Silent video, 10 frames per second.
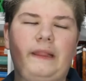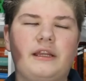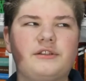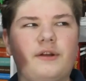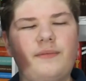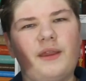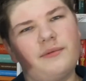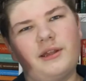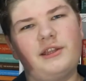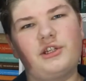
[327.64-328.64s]
So I'm not
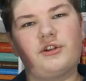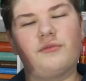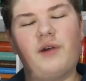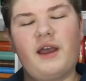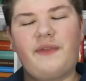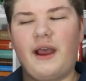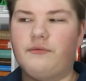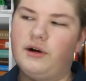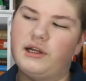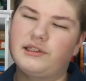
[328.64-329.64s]
really sure why that
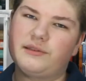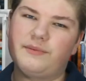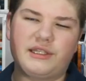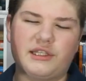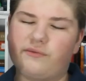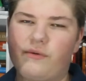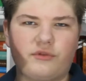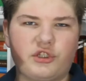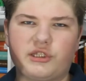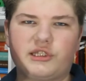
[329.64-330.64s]
was. But this one was
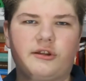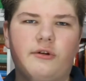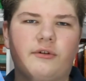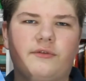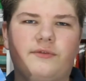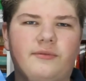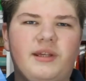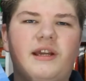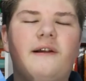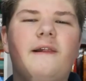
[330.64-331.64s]
just slower for me.